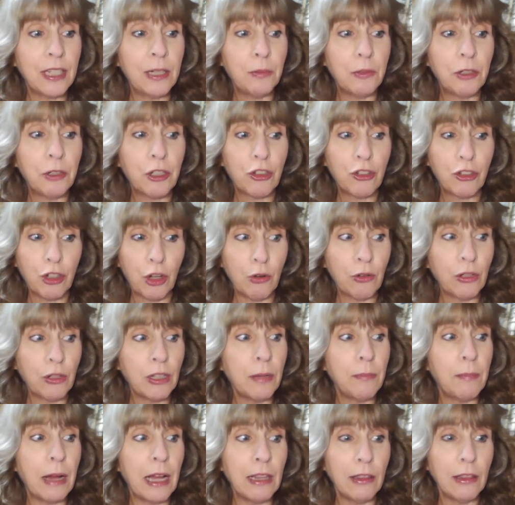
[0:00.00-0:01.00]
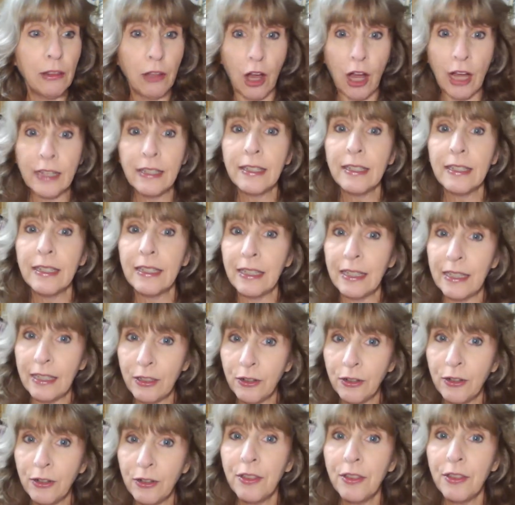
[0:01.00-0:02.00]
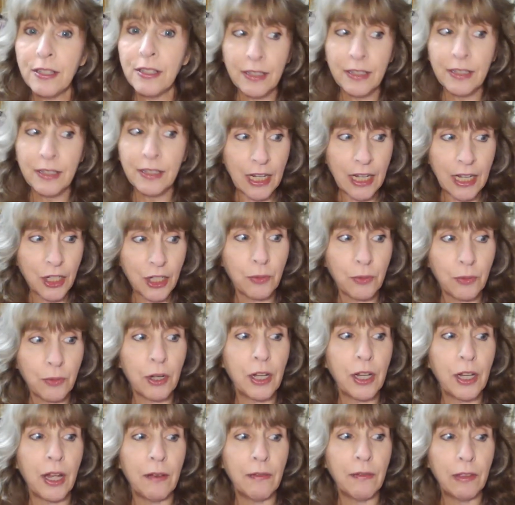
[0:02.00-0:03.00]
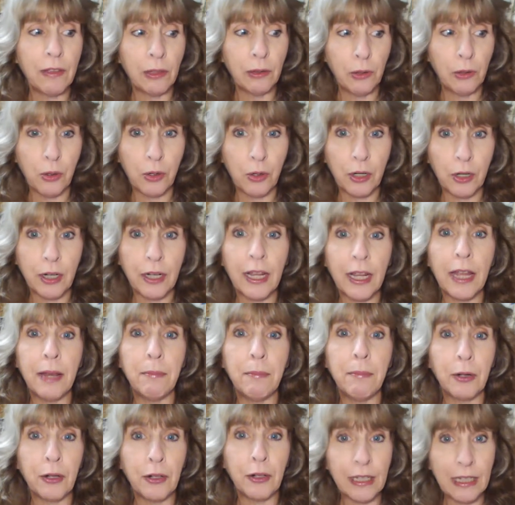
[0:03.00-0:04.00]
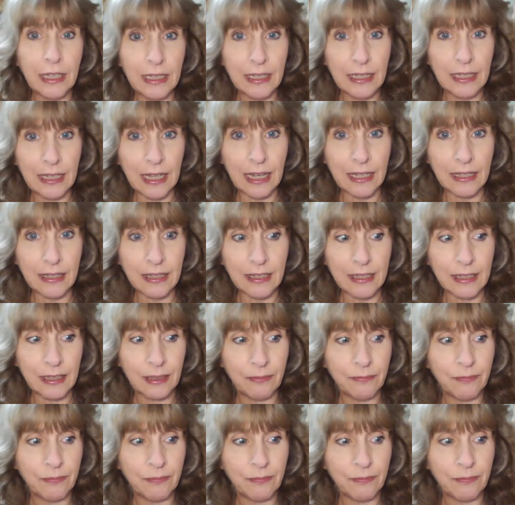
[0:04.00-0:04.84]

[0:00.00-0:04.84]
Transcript: he was chosen by lot to enter this sanctuary of the Lord and burn incense.